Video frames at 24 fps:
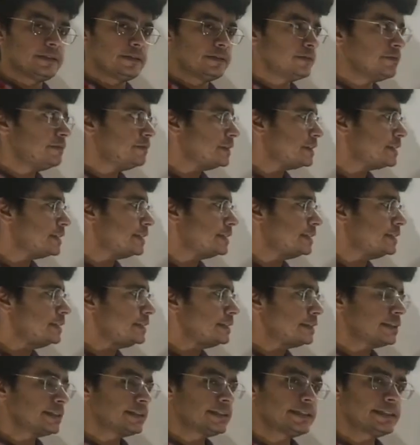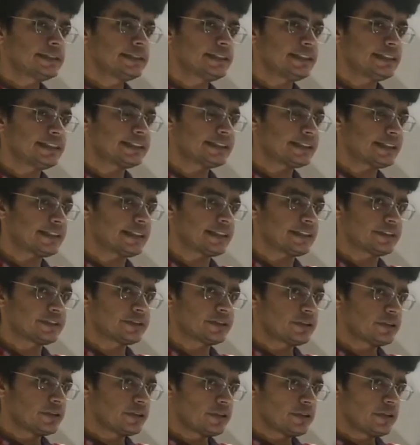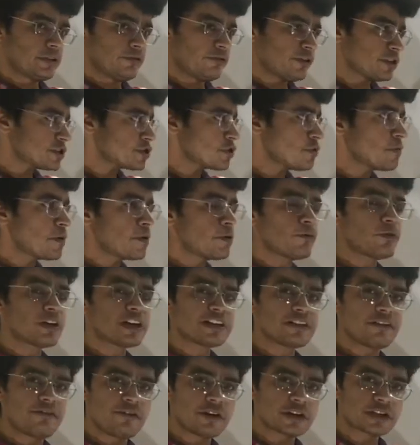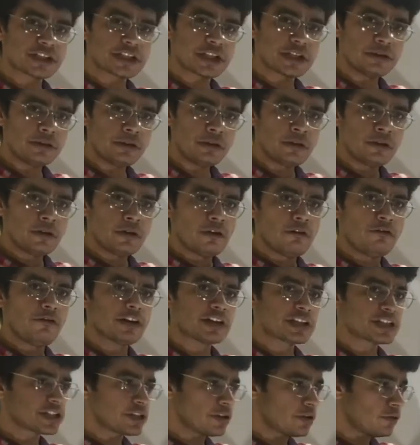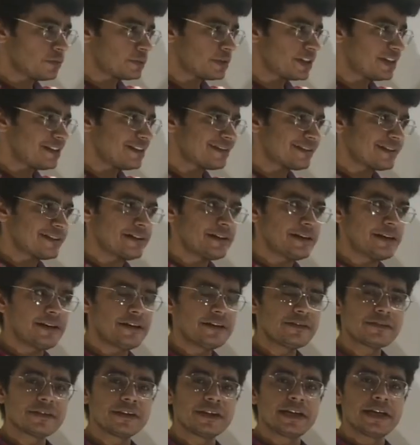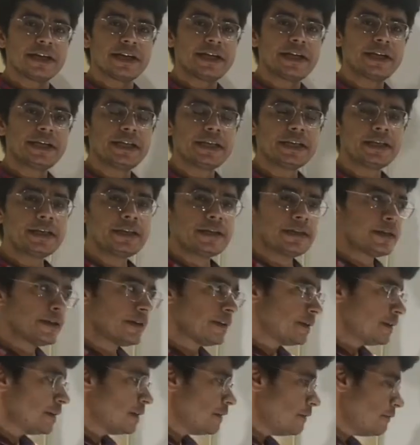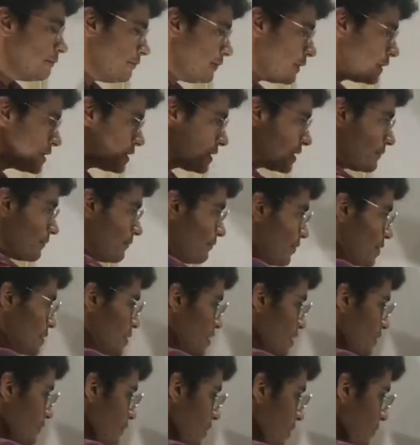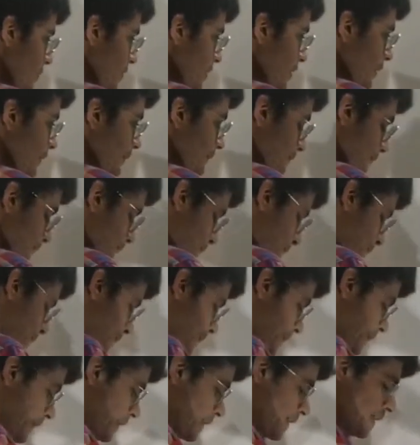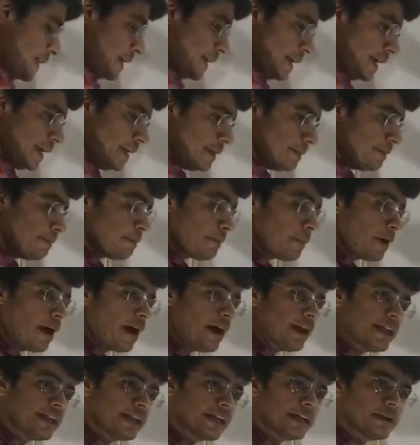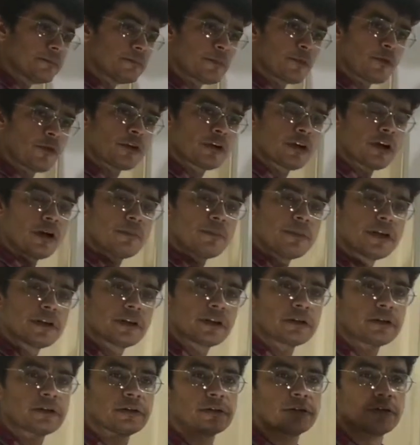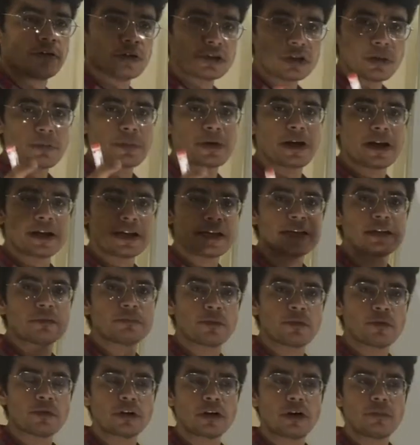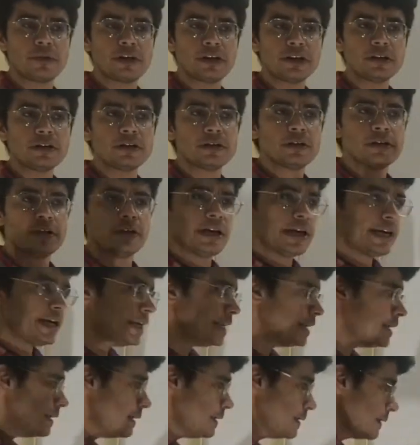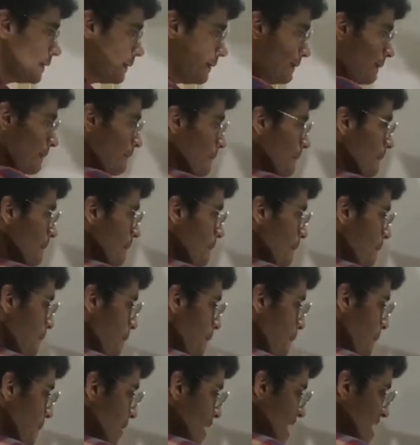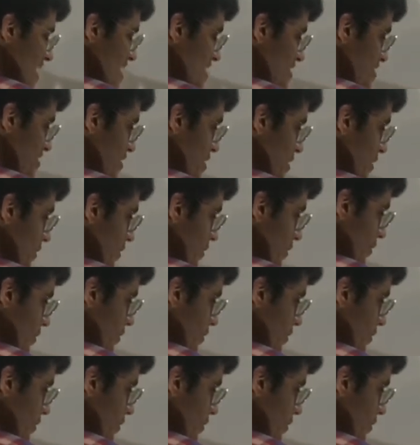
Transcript: within these things, first of all, what is the function? Function of these is first function will be in planning and programming, not the planning and programming, in pattern.